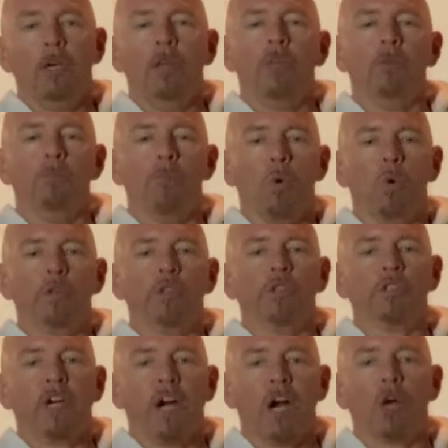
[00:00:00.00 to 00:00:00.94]
the more
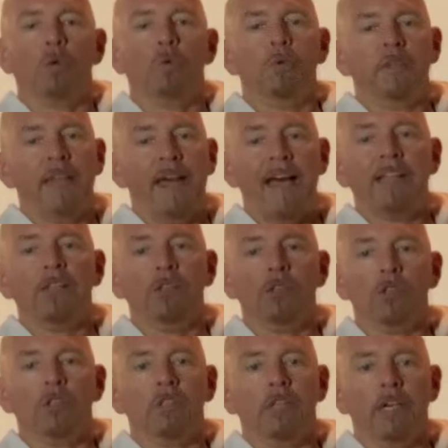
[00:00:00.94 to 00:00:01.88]
your car will not
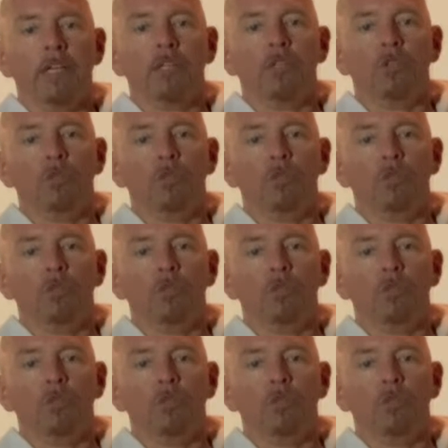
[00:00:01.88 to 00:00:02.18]
look like